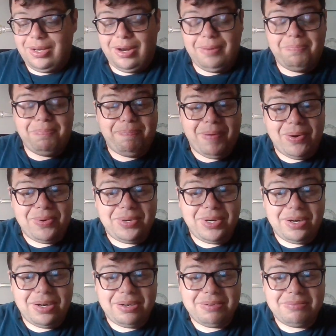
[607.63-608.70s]

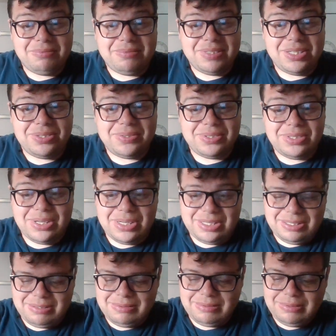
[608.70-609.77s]
Garbodor. This one's good.
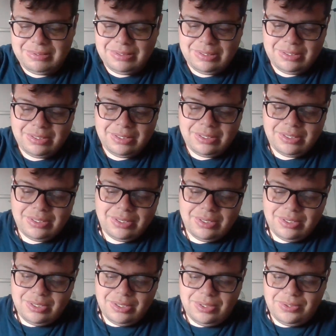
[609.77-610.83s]

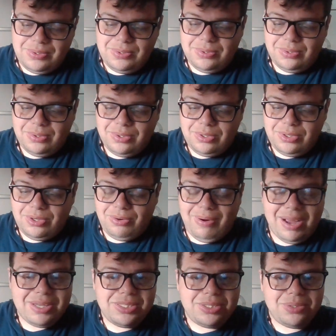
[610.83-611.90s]
Ooh,
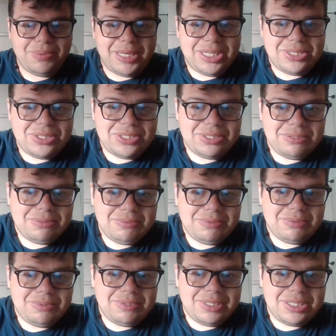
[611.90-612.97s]
Cross Switch.
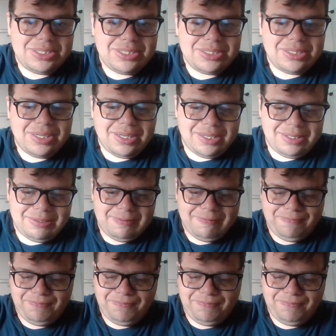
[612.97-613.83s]
This is good.